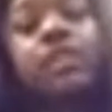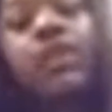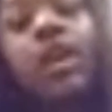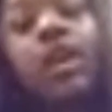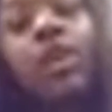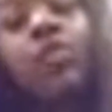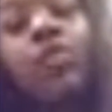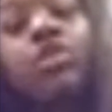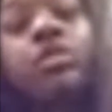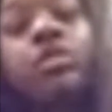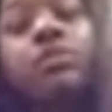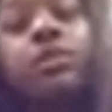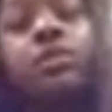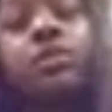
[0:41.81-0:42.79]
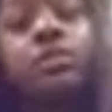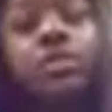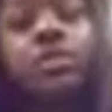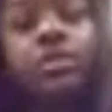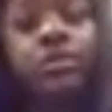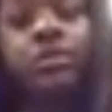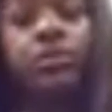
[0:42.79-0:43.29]
of how we're supposed
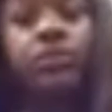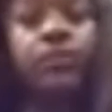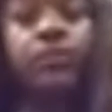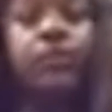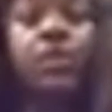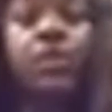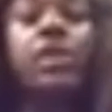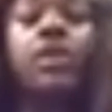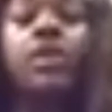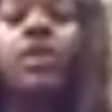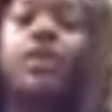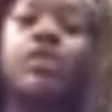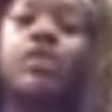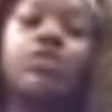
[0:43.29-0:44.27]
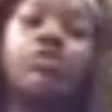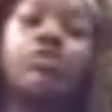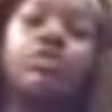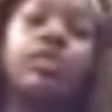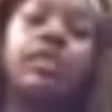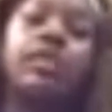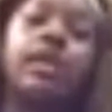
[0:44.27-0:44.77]
to use
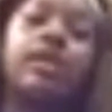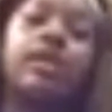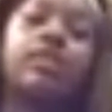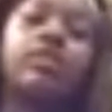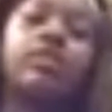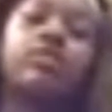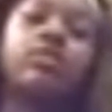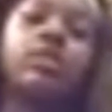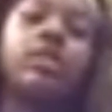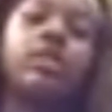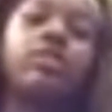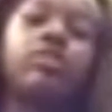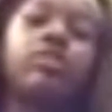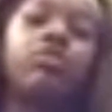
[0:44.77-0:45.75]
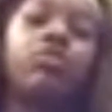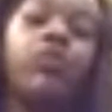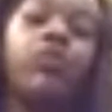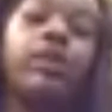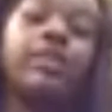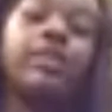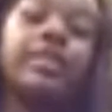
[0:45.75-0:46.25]
the light to get through
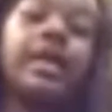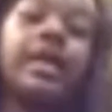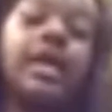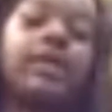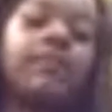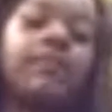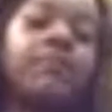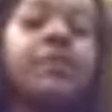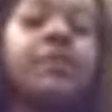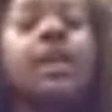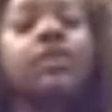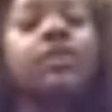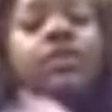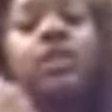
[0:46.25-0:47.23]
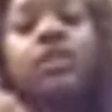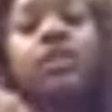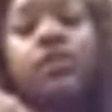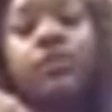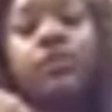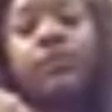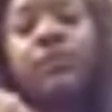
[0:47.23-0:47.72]
one side and out the
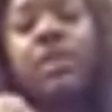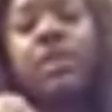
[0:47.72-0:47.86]
other.